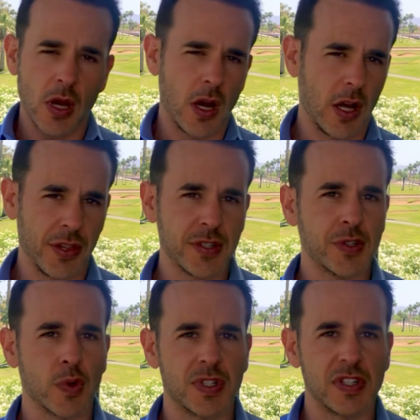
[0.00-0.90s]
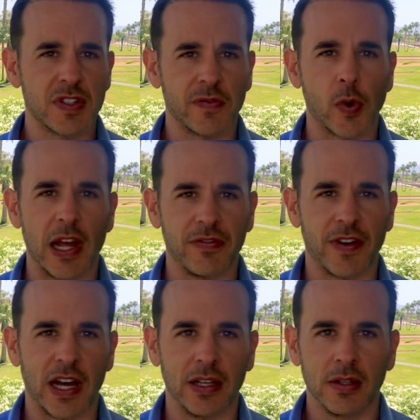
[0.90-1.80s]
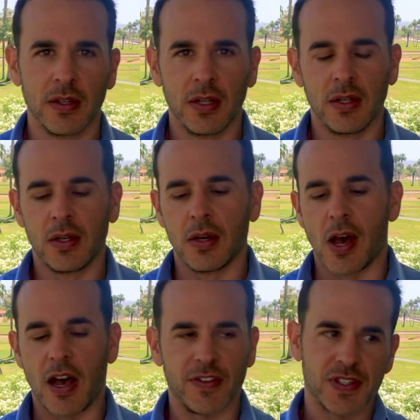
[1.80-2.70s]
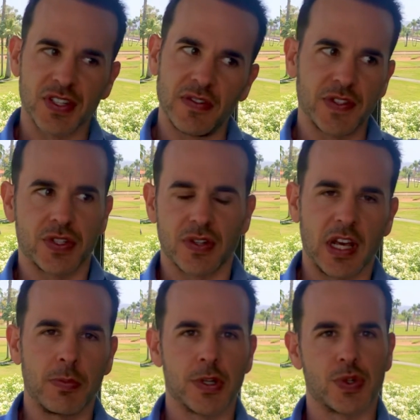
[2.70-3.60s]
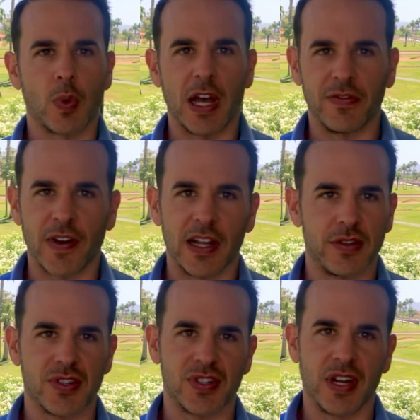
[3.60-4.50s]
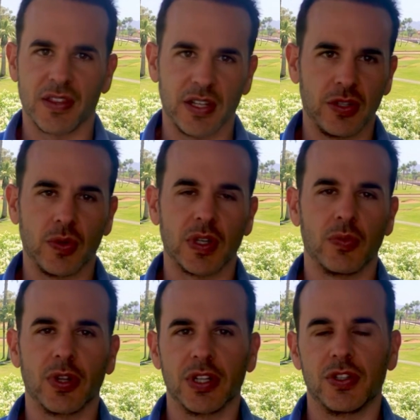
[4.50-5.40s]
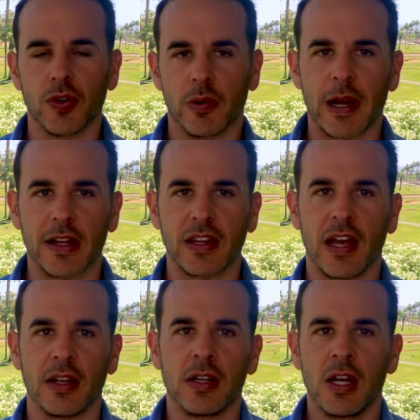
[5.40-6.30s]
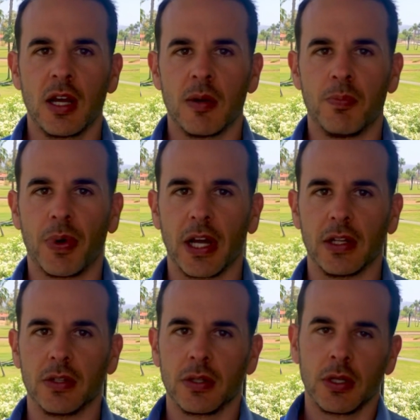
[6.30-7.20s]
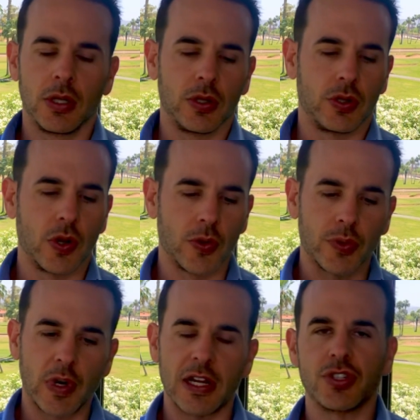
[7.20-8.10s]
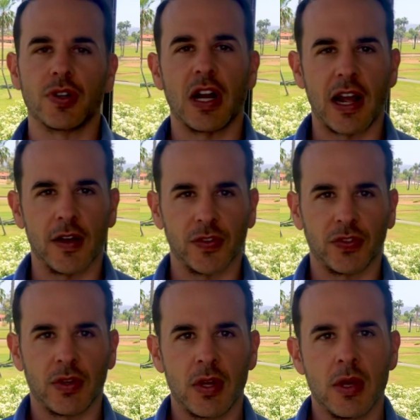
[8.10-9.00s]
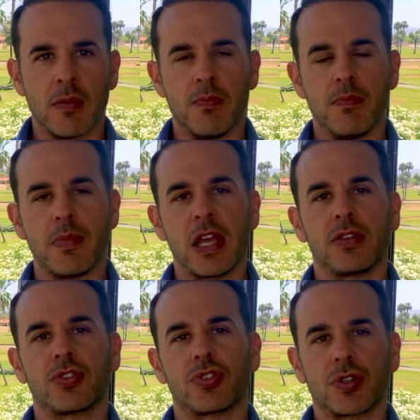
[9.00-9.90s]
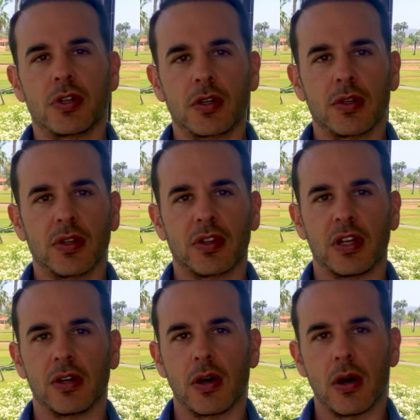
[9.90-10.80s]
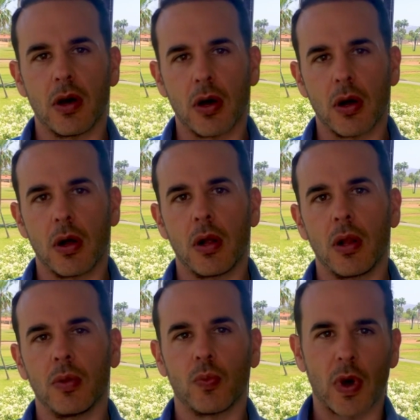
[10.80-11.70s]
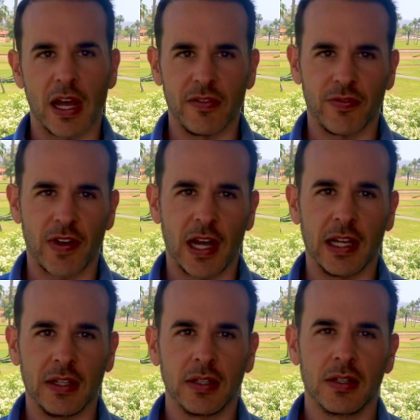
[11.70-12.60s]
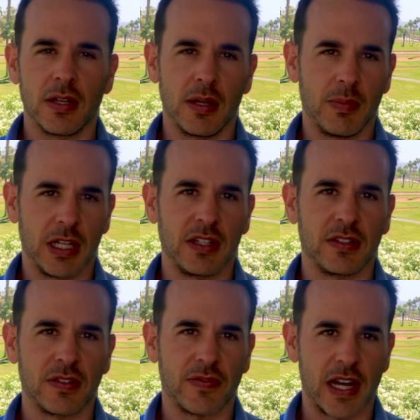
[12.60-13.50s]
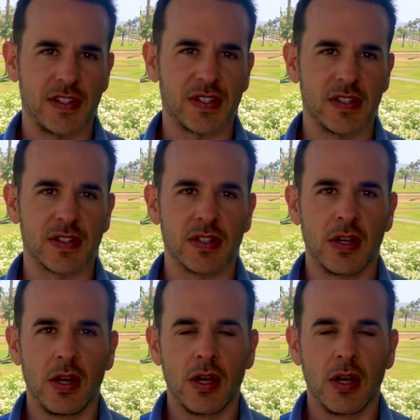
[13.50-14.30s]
all the sources of Wi-Fi. Obviously, if it's your neighbor's Wi-Fi, there's nothing you can really do about that. But go throughout your house, make sure that all Wi-Fi emitting devices,